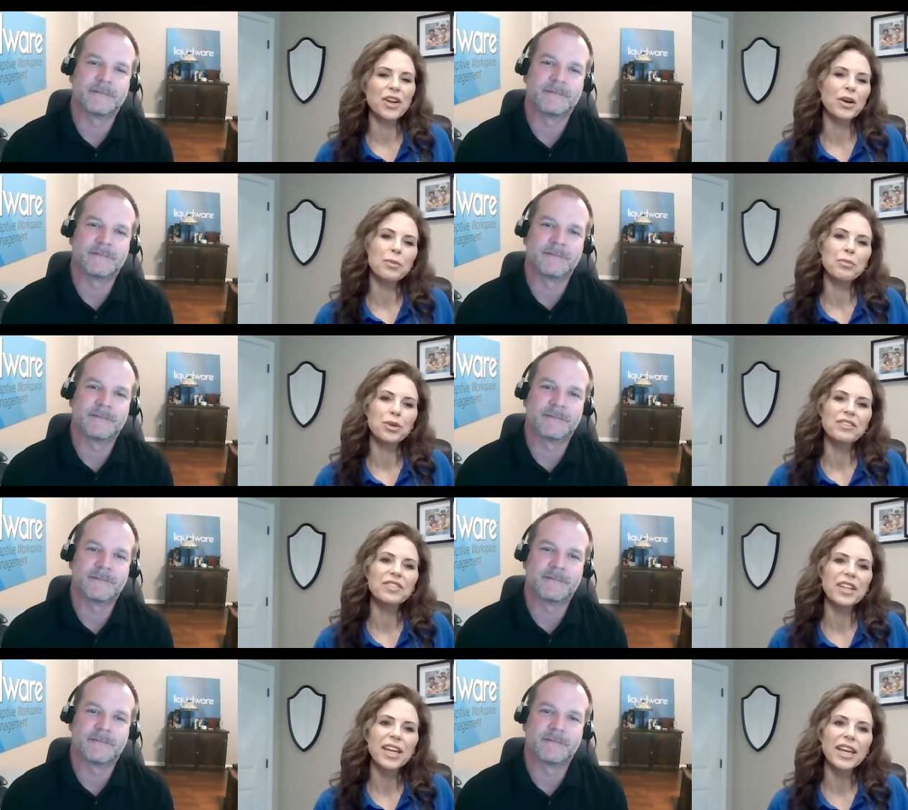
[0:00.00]
Speaker 1: very
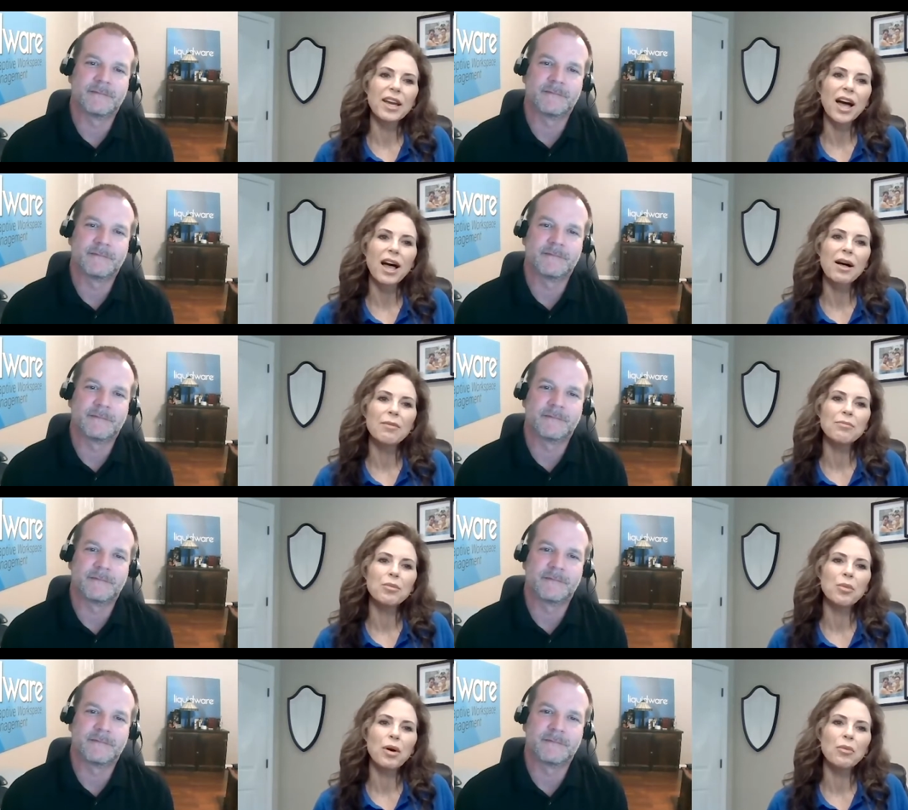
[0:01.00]
briefly
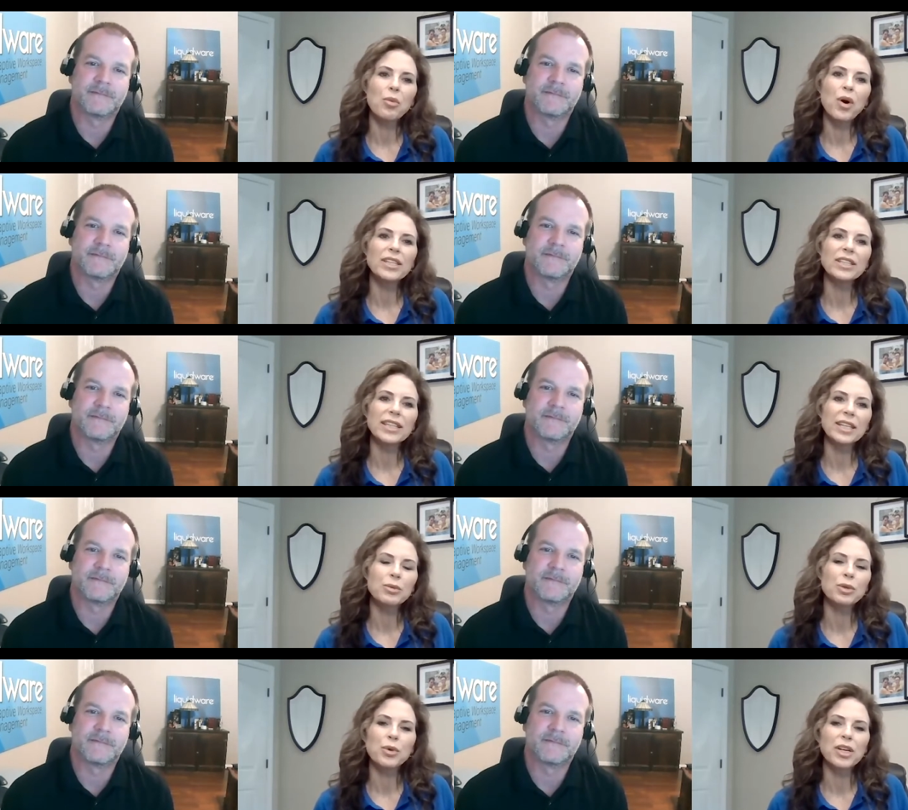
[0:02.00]
what
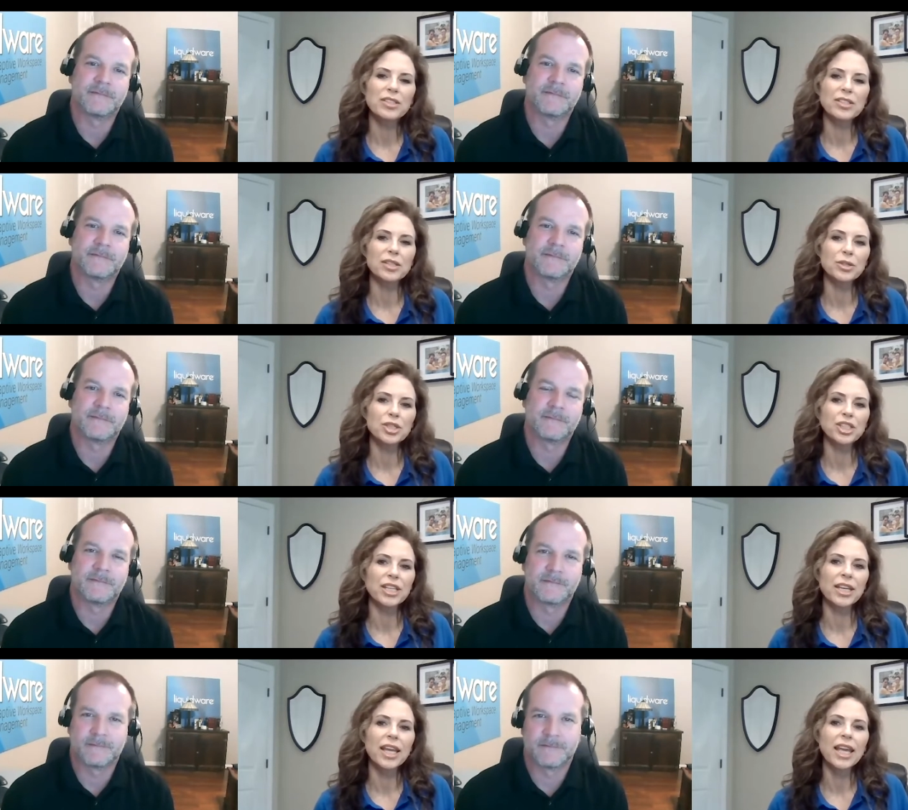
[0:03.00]
Liquidware
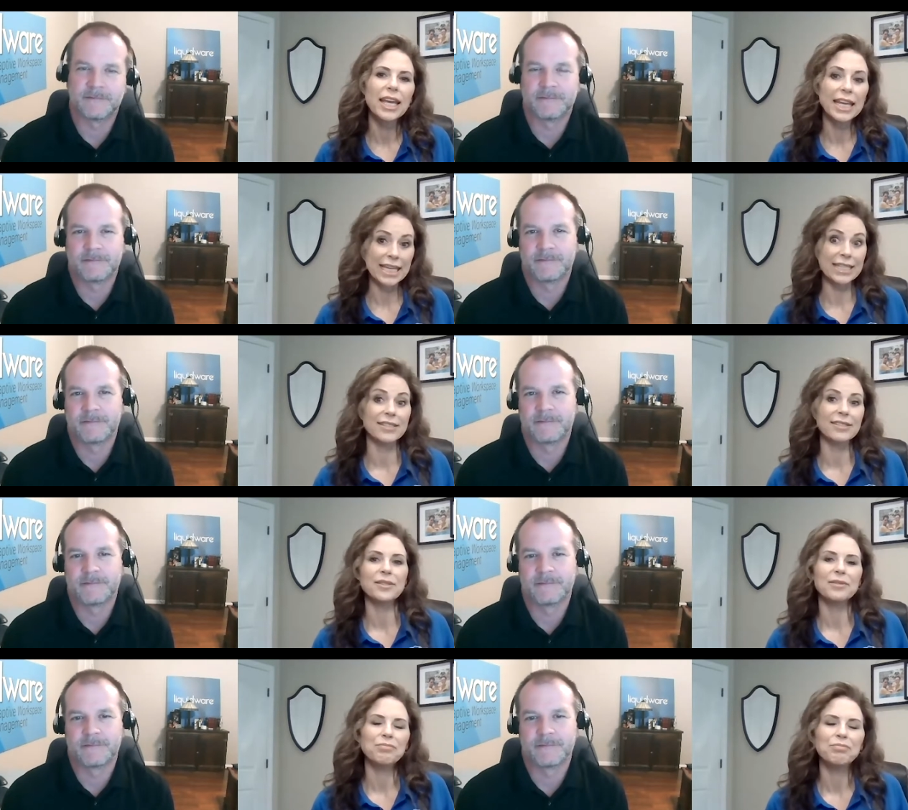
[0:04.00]
solution
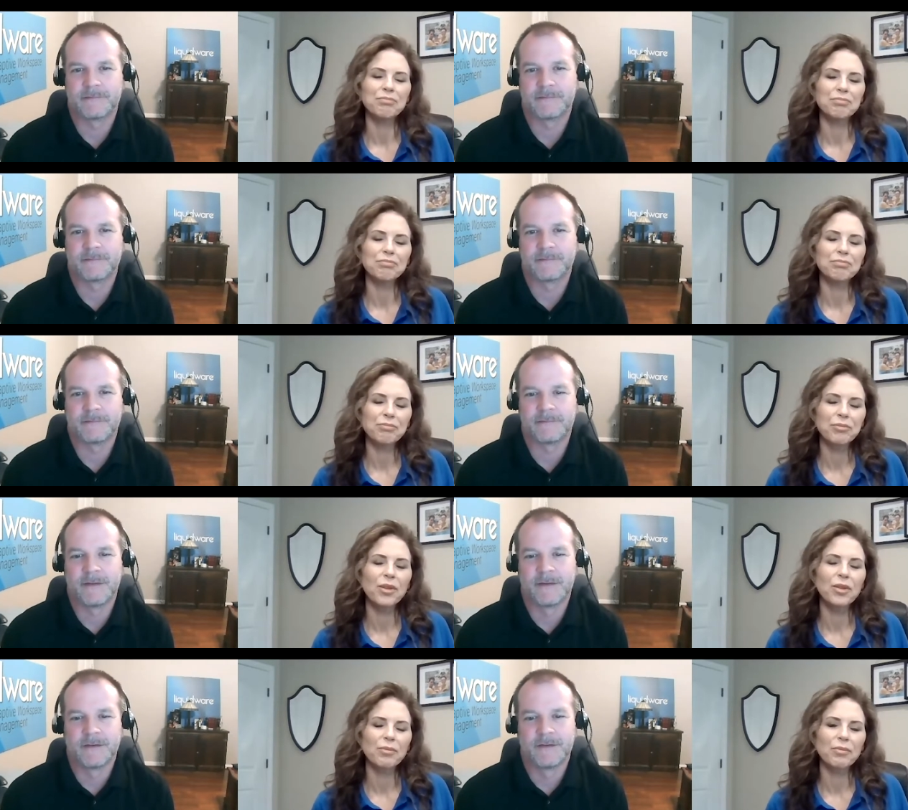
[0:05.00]
is.
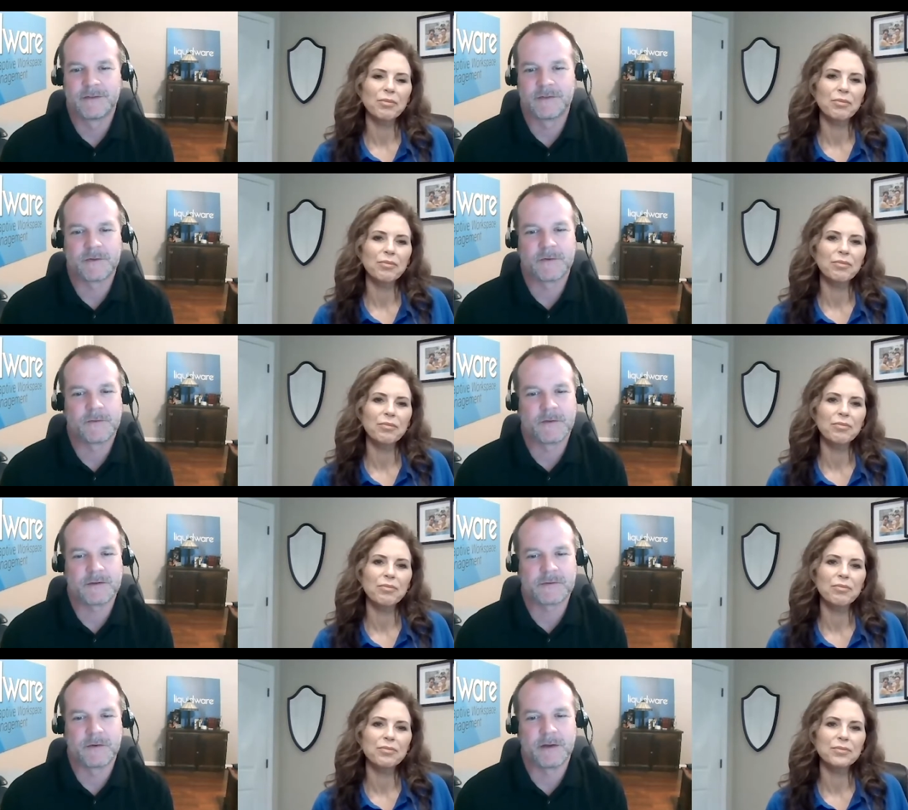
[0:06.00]
Speaker 2: Sure.
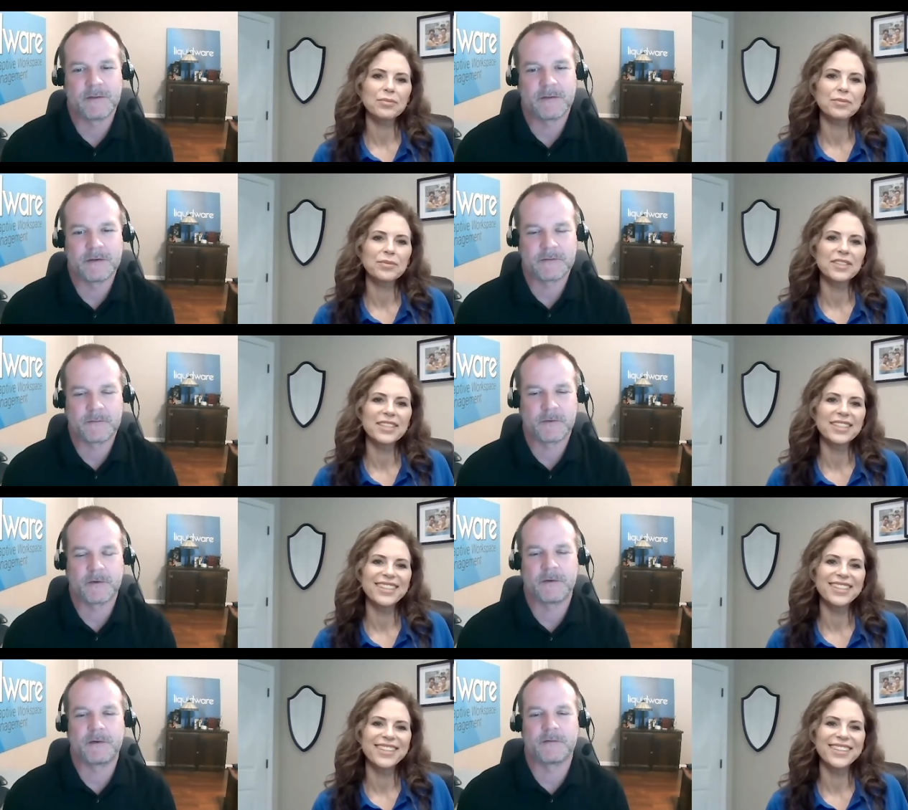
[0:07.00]
Thanks, Renee. Thanks for
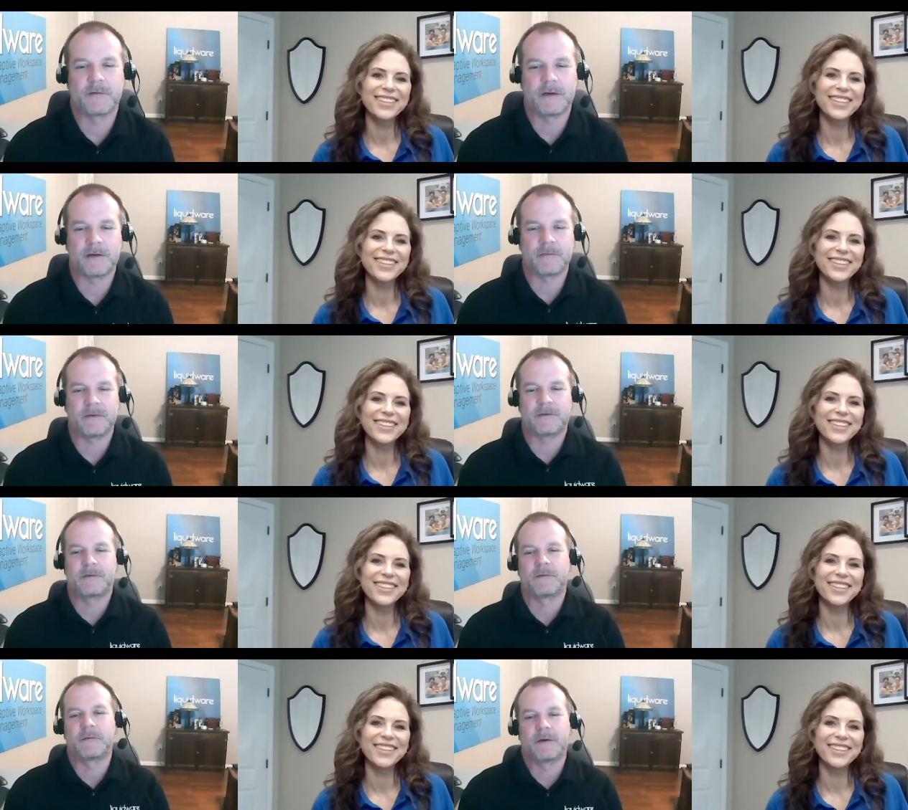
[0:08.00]
inviting me
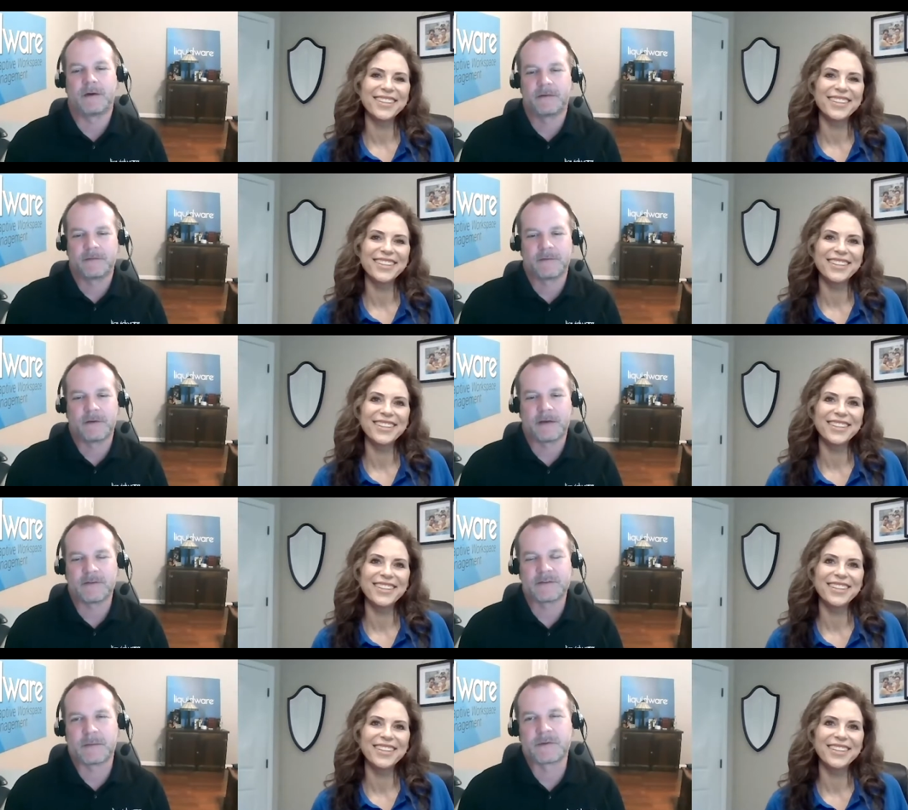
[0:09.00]
to have
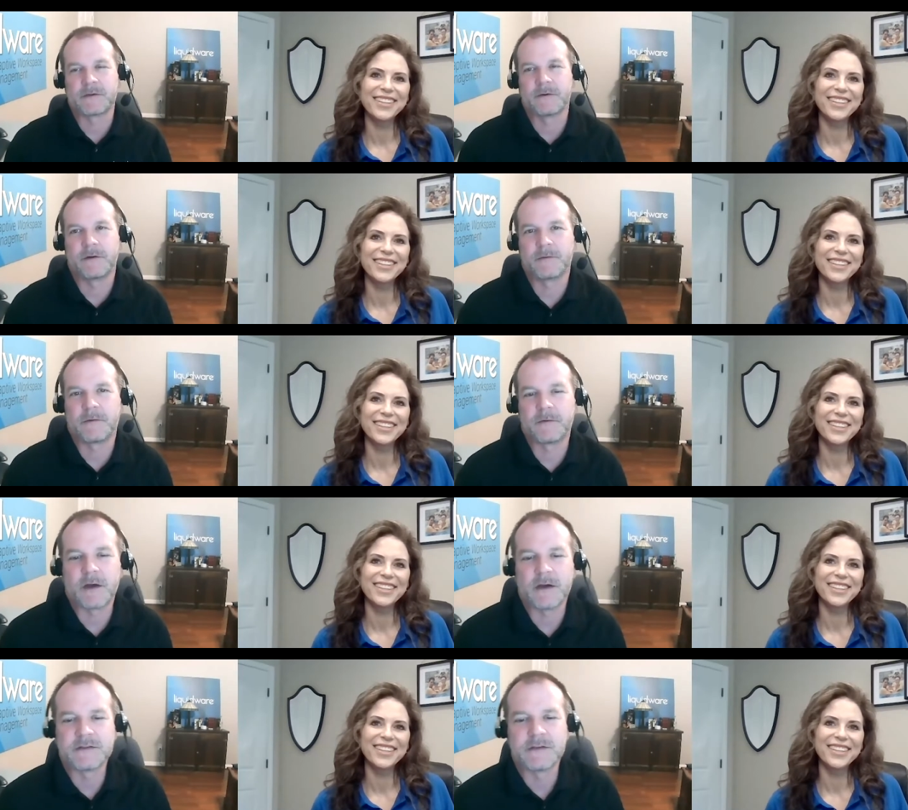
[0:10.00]
this opportunity with you
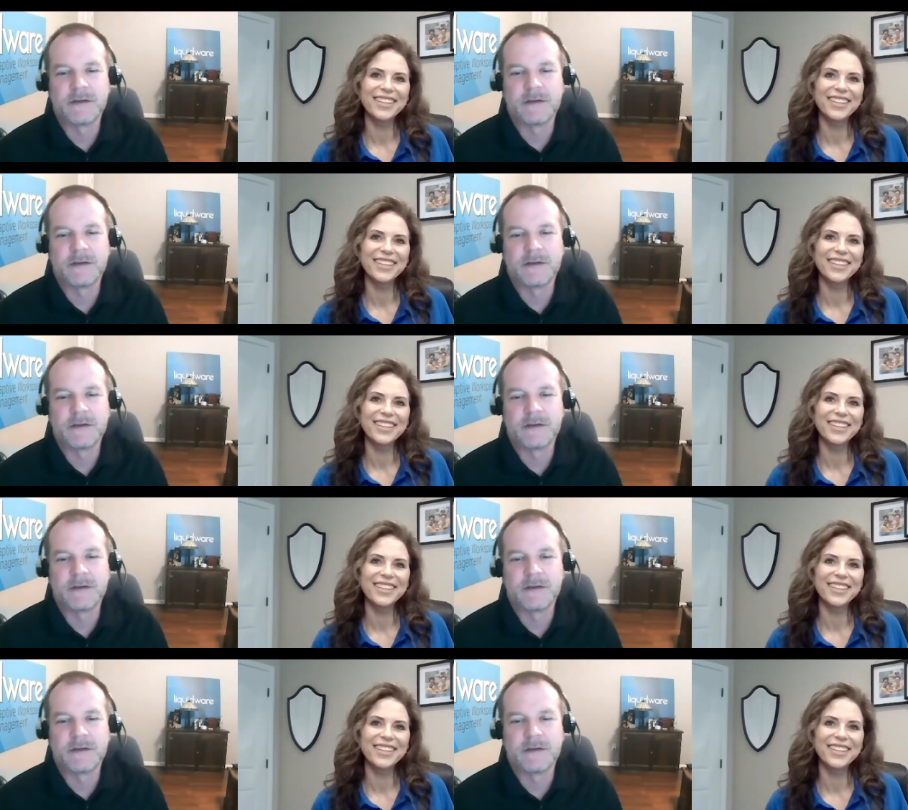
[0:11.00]
guys.